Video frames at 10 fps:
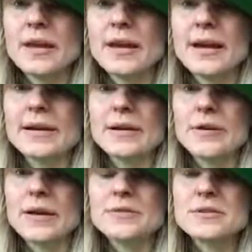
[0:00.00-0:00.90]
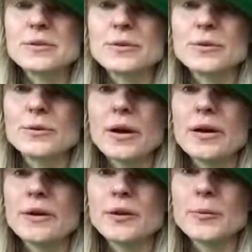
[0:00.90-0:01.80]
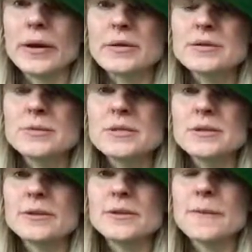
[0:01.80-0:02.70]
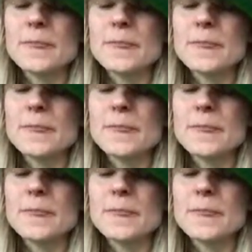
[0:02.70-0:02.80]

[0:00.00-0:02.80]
And it graphs you your box and whisker.